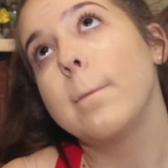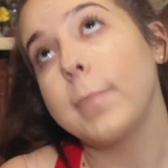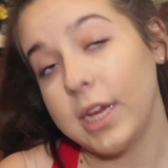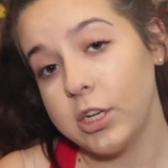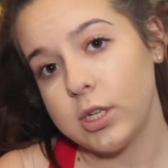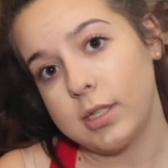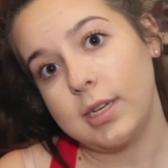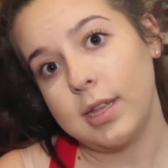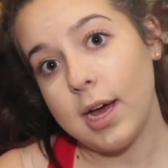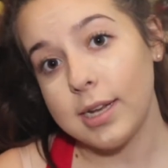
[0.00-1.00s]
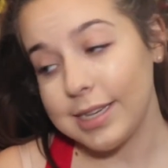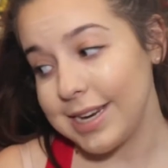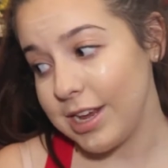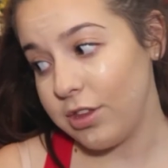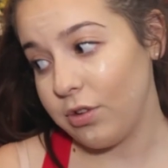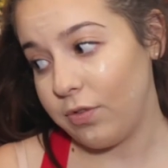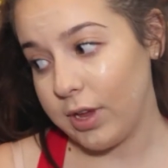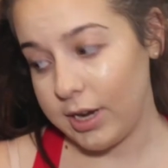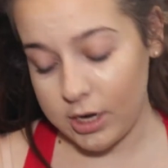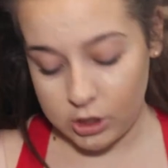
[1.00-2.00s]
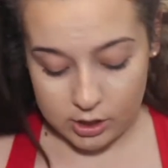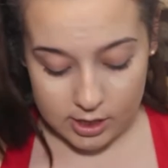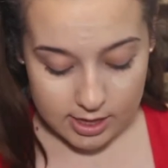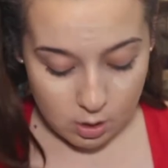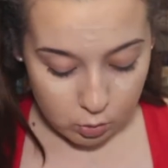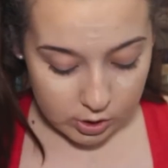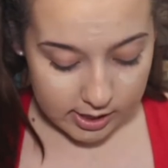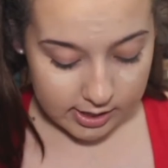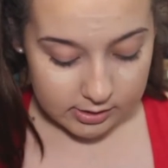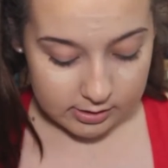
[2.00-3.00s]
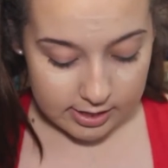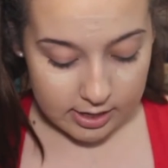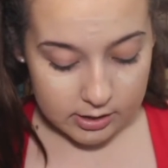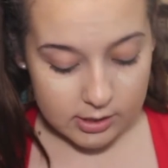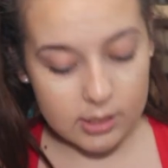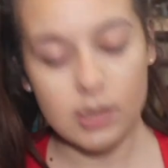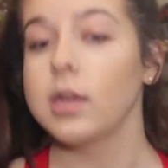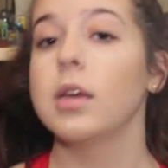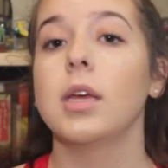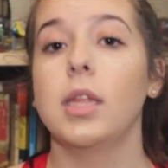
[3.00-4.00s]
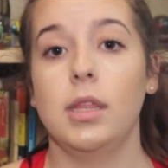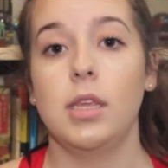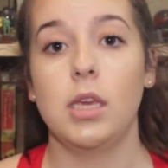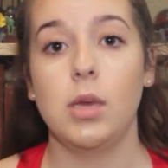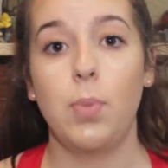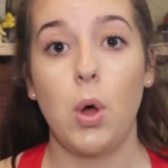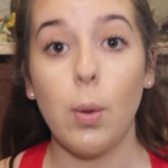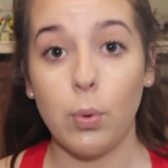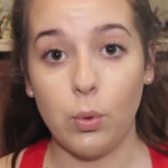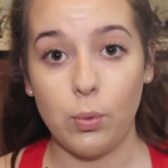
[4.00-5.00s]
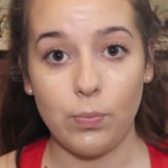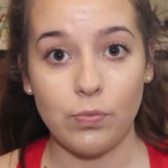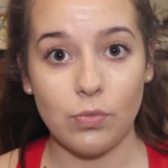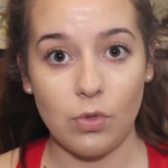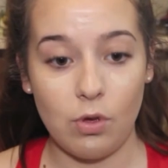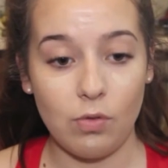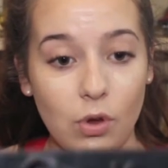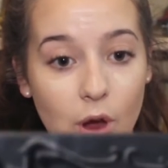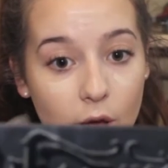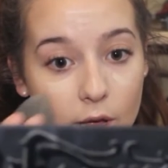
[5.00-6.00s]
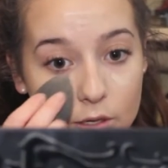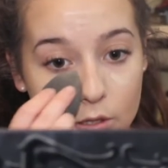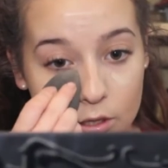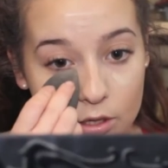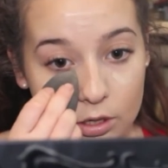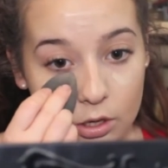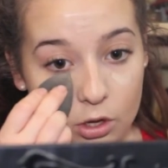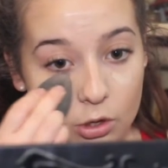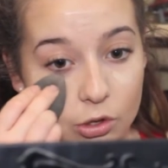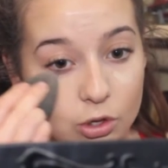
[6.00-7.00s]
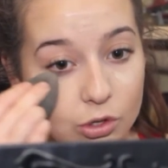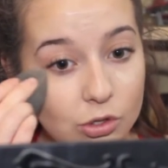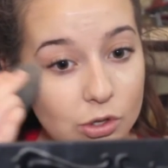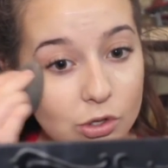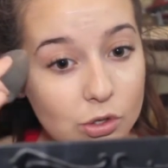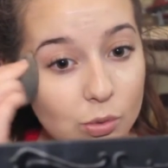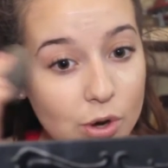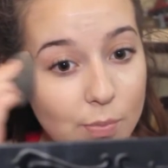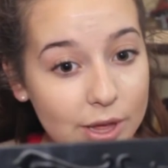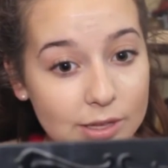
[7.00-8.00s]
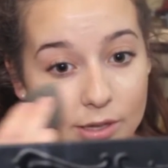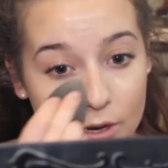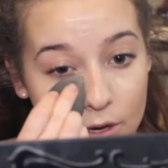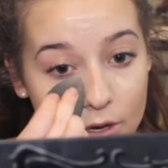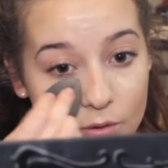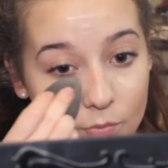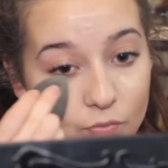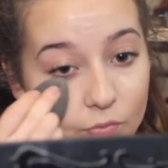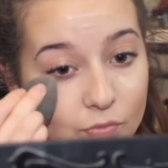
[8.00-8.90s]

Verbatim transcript: peach concealer underneath your foundation, and that will cancel out the purple of your eyes. So you just want to bounce that in,